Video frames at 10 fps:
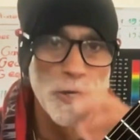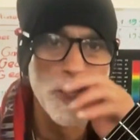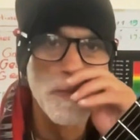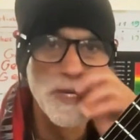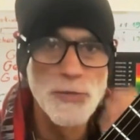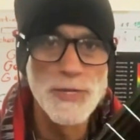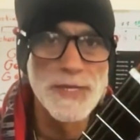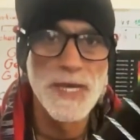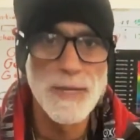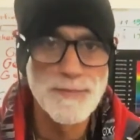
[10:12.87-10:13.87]
going to be
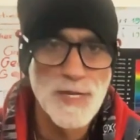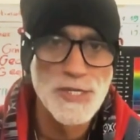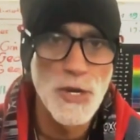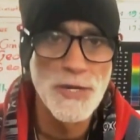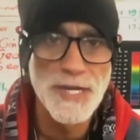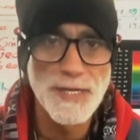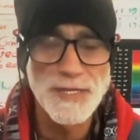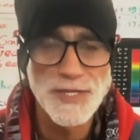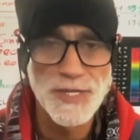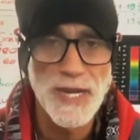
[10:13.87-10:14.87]
doing the heptatonic
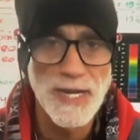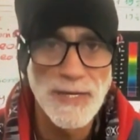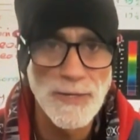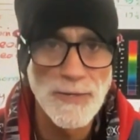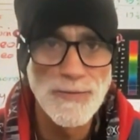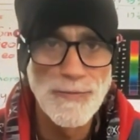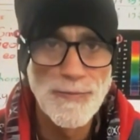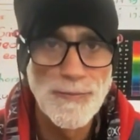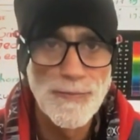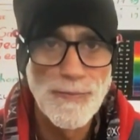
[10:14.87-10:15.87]
scale
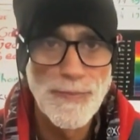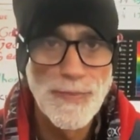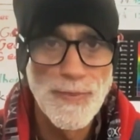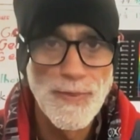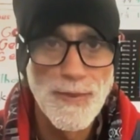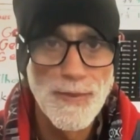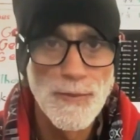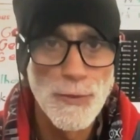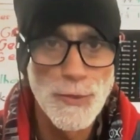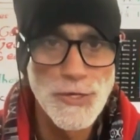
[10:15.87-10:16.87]

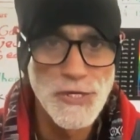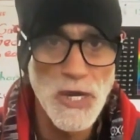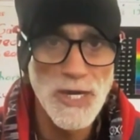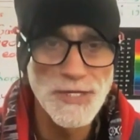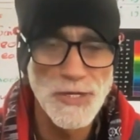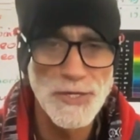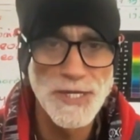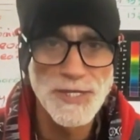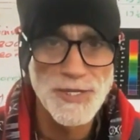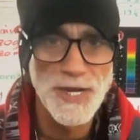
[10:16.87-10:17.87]
or the
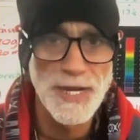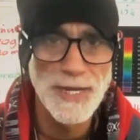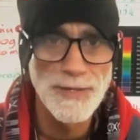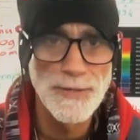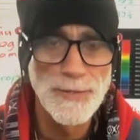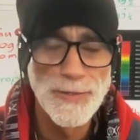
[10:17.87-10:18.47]
diatonic scale,